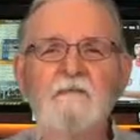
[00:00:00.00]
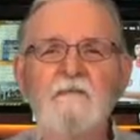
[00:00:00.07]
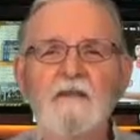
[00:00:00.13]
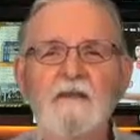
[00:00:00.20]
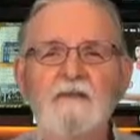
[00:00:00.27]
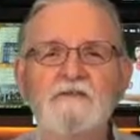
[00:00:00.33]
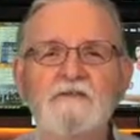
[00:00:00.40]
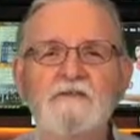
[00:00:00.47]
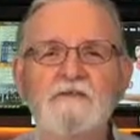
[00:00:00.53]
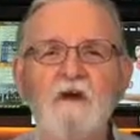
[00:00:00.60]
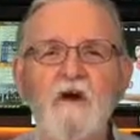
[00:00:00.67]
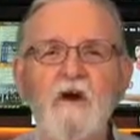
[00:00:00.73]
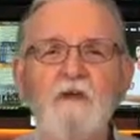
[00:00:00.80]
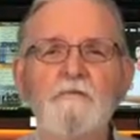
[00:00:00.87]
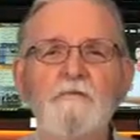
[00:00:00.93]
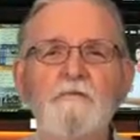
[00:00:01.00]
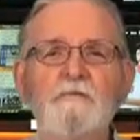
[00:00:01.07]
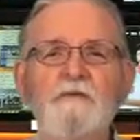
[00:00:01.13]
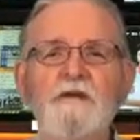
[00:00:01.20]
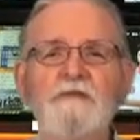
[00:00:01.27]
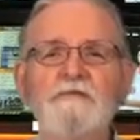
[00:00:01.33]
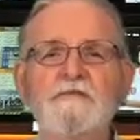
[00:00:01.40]
released Auburn
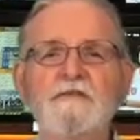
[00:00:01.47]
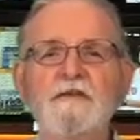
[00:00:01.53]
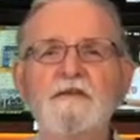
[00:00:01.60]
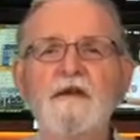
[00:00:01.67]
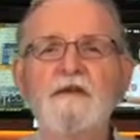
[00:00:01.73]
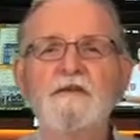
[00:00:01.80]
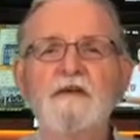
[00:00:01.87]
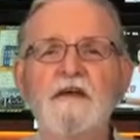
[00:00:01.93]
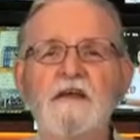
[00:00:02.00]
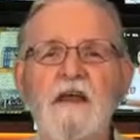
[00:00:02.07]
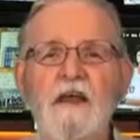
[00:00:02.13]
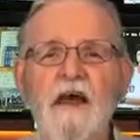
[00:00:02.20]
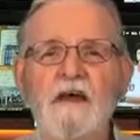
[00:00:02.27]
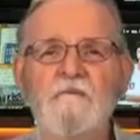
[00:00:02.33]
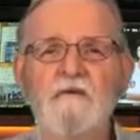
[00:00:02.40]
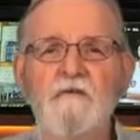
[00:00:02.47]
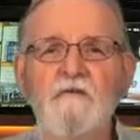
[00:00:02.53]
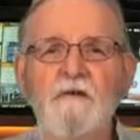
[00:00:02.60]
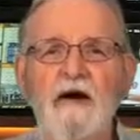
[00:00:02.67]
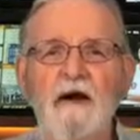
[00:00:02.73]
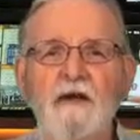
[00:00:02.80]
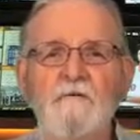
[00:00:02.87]
plus the 10.5
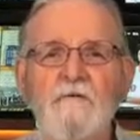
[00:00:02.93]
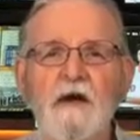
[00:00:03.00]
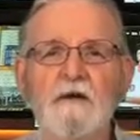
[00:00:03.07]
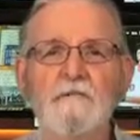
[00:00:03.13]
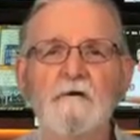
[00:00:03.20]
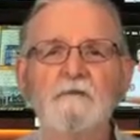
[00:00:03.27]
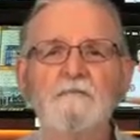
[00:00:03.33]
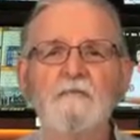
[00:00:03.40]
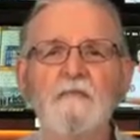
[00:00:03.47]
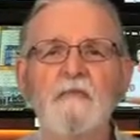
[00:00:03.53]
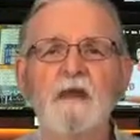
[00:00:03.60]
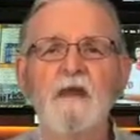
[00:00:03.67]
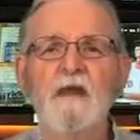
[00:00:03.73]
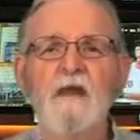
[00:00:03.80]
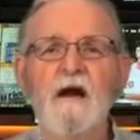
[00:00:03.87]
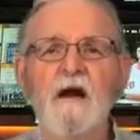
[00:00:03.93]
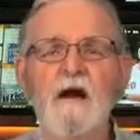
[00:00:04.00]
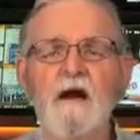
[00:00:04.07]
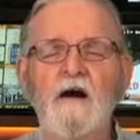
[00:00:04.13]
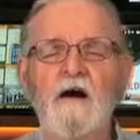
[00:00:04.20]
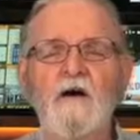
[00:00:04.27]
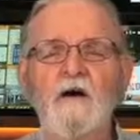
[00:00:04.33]
over Alabama
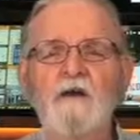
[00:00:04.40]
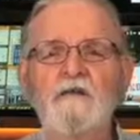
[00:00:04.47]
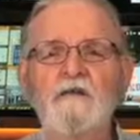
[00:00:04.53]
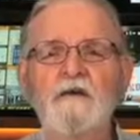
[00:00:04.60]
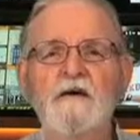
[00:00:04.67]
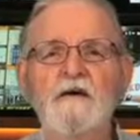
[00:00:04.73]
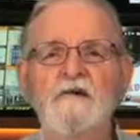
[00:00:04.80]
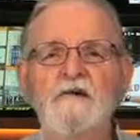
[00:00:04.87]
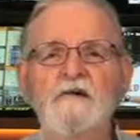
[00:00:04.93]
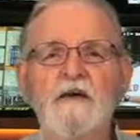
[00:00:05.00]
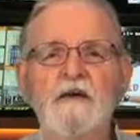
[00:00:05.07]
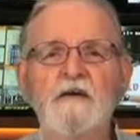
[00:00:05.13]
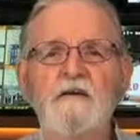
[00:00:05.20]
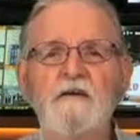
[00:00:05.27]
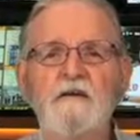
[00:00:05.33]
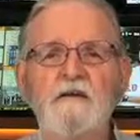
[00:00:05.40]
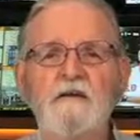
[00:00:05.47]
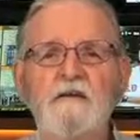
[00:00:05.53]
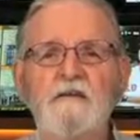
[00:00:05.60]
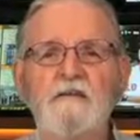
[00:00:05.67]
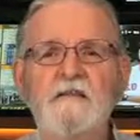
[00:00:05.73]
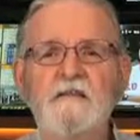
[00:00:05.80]
on Saturday
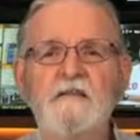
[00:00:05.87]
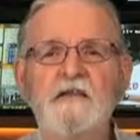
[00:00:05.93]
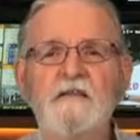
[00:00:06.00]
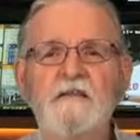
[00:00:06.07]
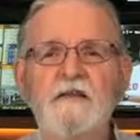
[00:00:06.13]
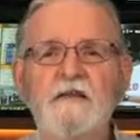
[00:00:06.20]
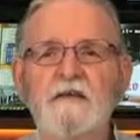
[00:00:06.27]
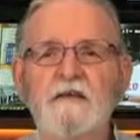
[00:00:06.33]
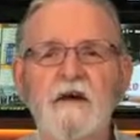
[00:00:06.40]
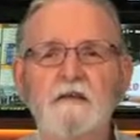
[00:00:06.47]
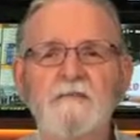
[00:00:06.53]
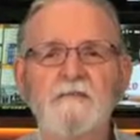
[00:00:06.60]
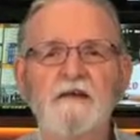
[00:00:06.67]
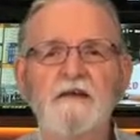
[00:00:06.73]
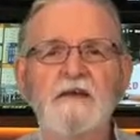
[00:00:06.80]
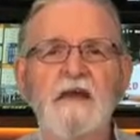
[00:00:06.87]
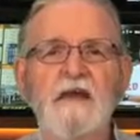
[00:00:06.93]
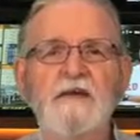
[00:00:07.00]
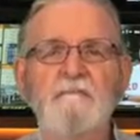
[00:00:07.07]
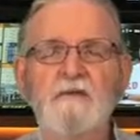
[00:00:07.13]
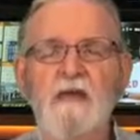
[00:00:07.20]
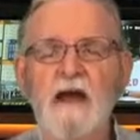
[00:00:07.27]
in the big
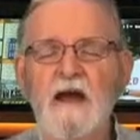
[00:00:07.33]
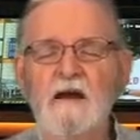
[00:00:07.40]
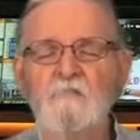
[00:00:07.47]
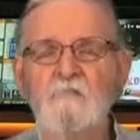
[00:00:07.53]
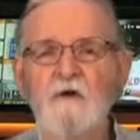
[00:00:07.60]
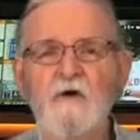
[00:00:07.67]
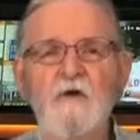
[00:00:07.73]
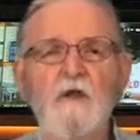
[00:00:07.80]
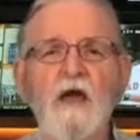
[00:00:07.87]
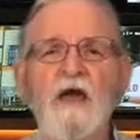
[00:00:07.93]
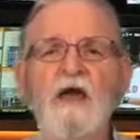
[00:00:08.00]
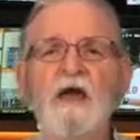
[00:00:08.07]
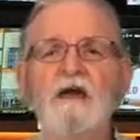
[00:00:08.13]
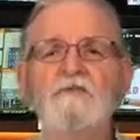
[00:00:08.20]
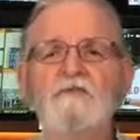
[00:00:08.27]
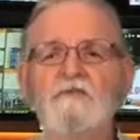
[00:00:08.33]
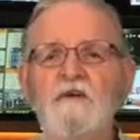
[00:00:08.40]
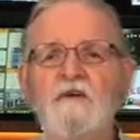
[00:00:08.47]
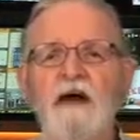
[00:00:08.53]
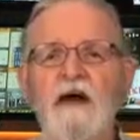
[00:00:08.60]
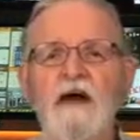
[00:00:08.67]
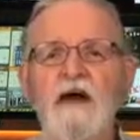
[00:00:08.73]
game, the Iron Bowl, and so
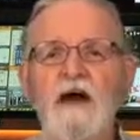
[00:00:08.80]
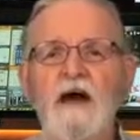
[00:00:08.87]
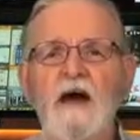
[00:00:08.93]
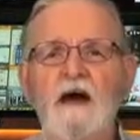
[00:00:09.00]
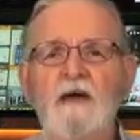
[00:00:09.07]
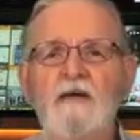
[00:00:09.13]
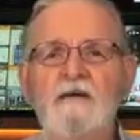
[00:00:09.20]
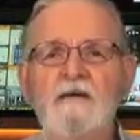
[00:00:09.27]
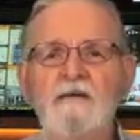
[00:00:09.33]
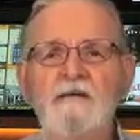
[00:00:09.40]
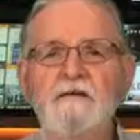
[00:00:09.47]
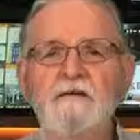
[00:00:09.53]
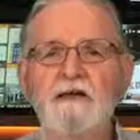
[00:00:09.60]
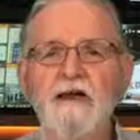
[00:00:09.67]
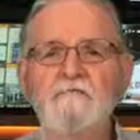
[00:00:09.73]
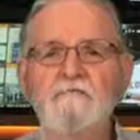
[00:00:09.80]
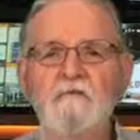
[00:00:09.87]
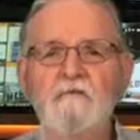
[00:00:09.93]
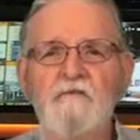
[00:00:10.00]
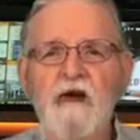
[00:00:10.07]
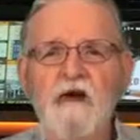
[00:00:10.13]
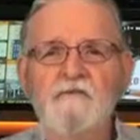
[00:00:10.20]
I have
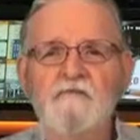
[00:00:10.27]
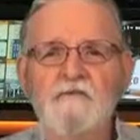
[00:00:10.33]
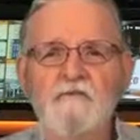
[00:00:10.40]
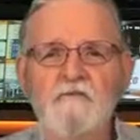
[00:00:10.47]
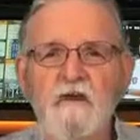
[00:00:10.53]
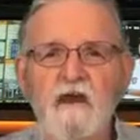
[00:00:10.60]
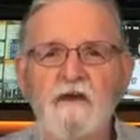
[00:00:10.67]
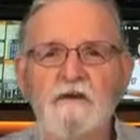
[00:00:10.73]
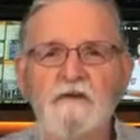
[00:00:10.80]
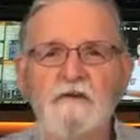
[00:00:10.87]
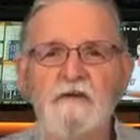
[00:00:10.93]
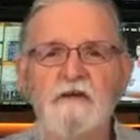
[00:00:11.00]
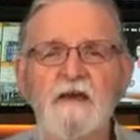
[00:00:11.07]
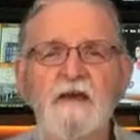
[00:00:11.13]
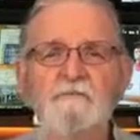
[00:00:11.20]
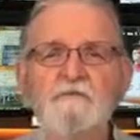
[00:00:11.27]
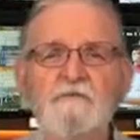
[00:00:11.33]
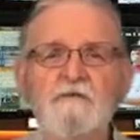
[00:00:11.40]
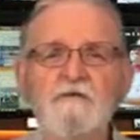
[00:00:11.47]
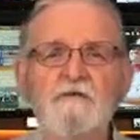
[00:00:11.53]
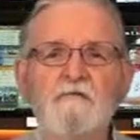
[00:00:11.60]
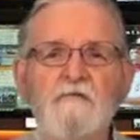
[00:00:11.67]
no axe to grind in the game.
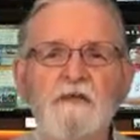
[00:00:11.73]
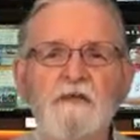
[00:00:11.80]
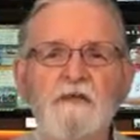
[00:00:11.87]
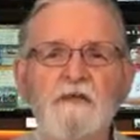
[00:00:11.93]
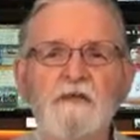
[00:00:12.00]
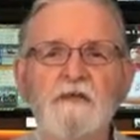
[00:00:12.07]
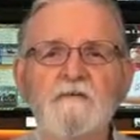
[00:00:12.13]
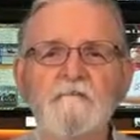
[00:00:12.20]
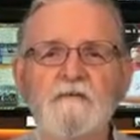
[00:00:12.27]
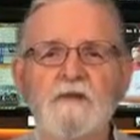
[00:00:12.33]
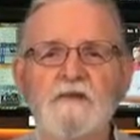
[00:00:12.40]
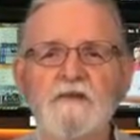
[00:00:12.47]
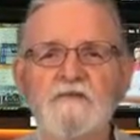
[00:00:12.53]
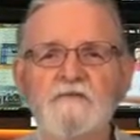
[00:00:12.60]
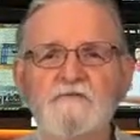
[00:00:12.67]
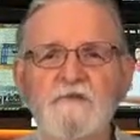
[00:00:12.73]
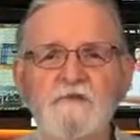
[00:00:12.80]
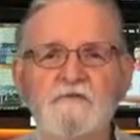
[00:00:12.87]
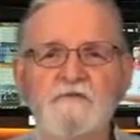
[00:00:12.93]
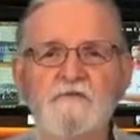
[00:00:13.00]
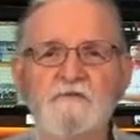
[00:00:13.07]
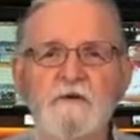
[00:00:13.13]
But one thing that really
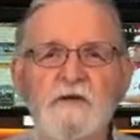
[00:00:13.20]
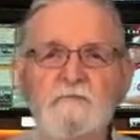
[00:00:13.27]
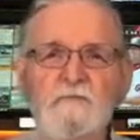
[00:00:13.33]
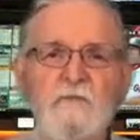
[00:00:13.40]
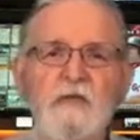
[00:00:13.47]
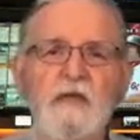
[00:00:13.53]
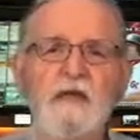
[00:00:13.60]
distresses me